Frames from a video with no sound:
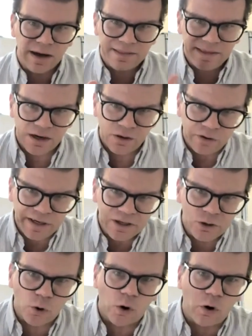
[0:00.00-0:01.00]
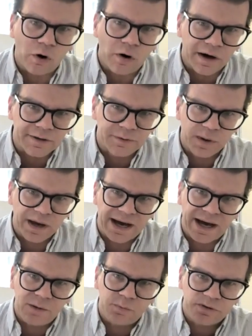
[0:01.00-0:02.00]
The only cohort where
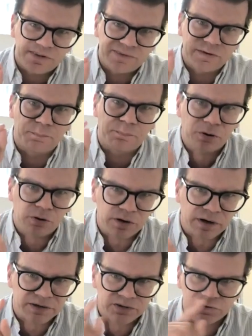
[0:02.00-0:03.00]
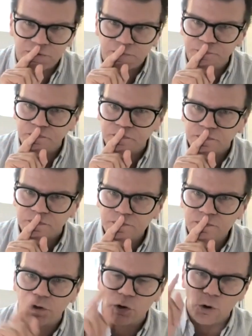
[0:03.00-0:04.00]
I would support
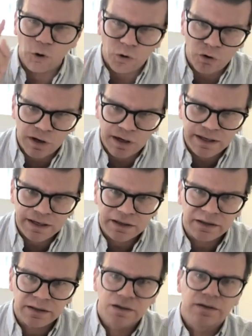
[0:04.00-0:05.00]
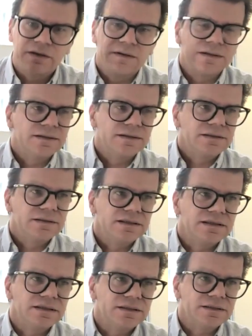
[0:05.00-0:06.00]
early
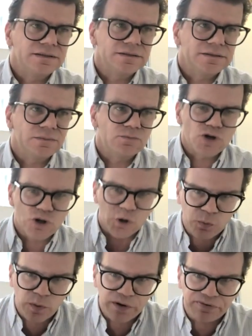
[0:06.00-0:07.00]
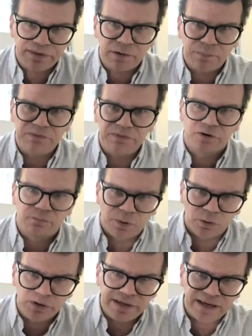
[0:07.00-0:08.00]
shockwave therapy for
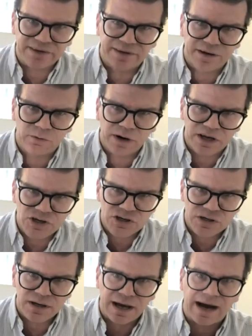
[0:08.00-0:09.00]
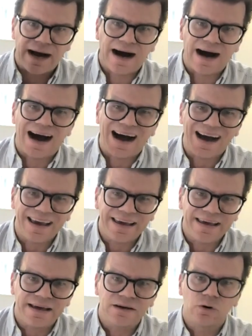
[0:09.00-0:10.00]
bony acceleration are
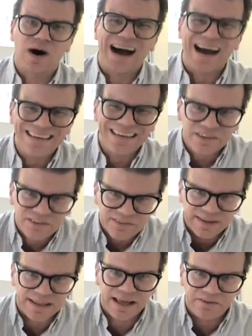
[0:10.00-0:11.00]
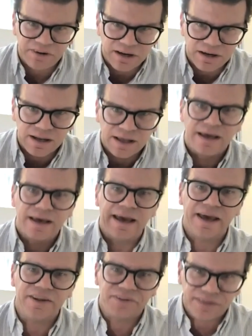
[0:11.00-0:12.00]
high or highest level
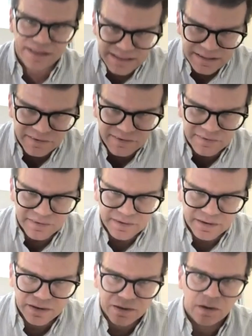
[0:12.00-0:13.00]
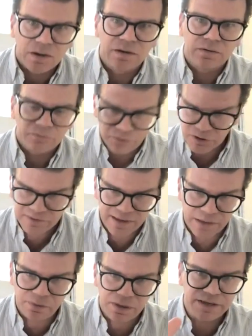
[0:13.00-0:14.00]
athletes, for
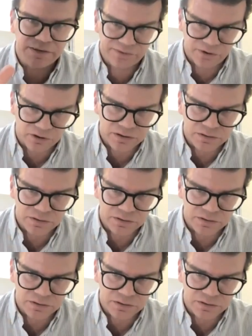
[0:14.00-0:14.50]
example, in soccer.